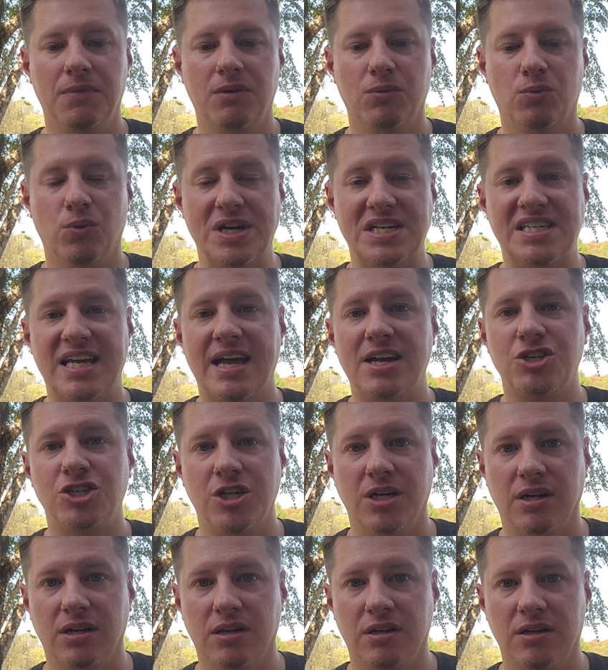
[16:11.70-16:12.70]

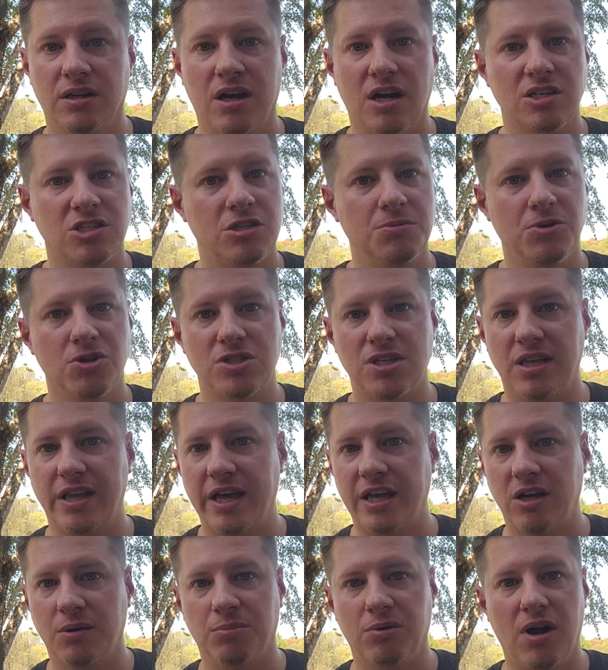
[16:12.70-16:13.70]
retention, customers that
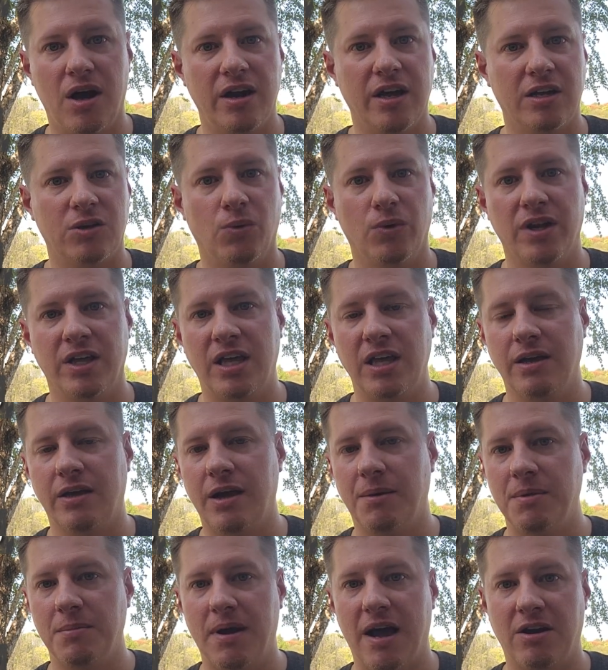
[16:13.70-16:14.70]
like your product want to keep
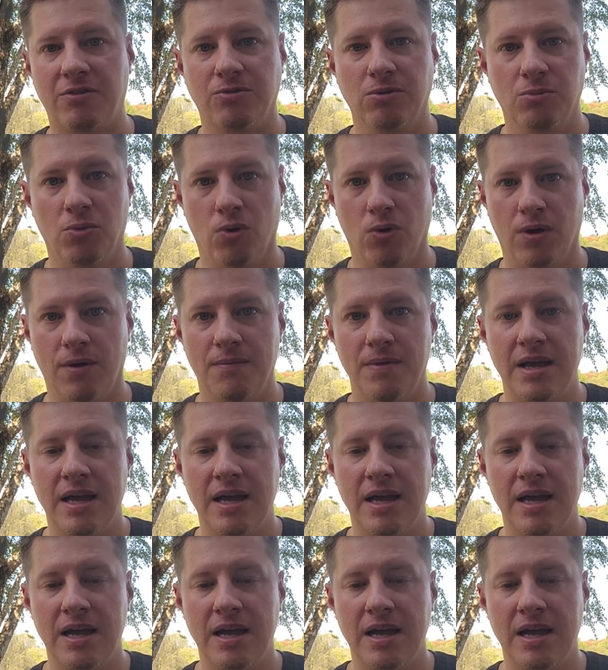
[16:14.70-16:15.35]
coming back for more.